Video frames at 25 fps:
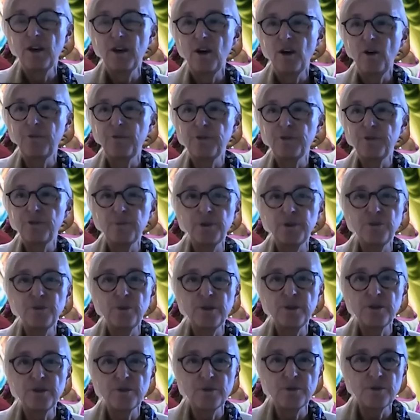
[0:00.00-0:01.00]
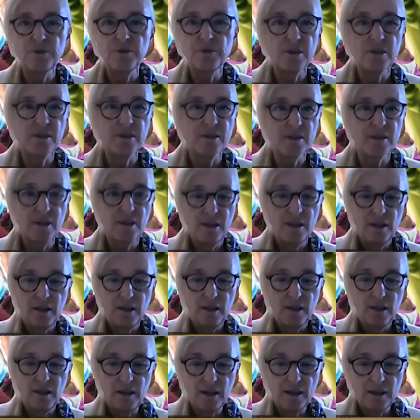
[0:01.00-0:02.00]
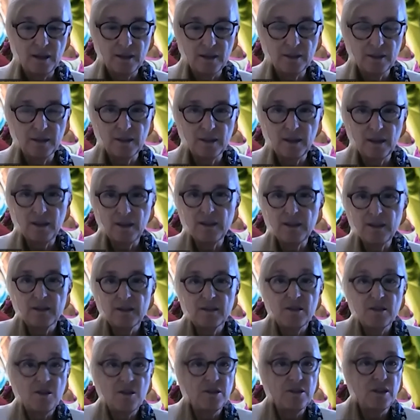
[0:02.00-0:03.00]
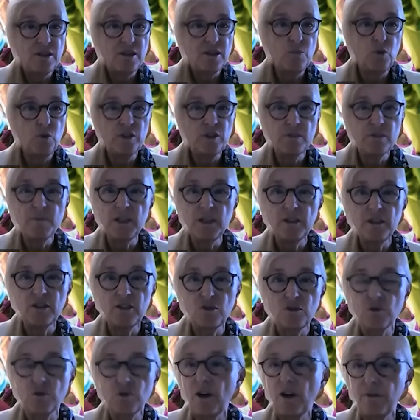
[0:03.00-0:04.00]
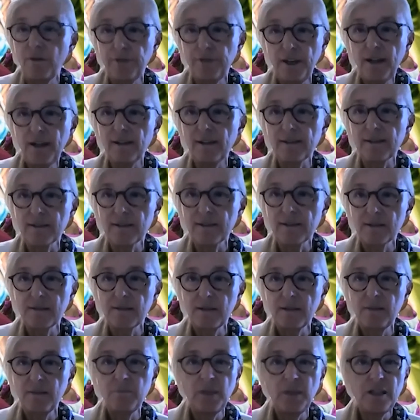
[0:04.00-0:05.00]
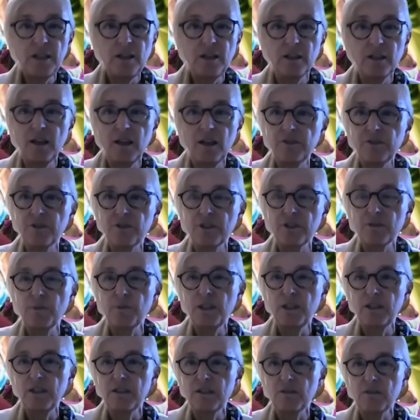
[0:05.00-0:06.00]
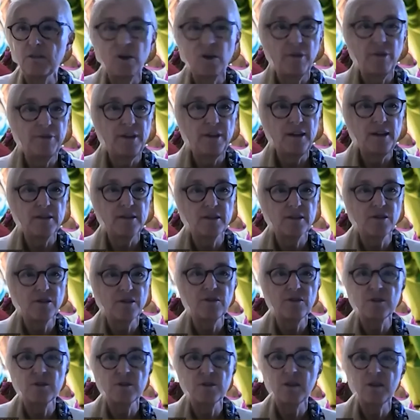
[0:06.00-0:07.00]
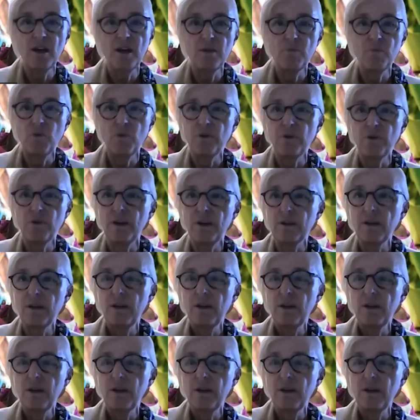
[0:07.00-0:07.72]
human resources. And it's the same with Ministry of Health. In many countries, Ministry of Health don't stay more than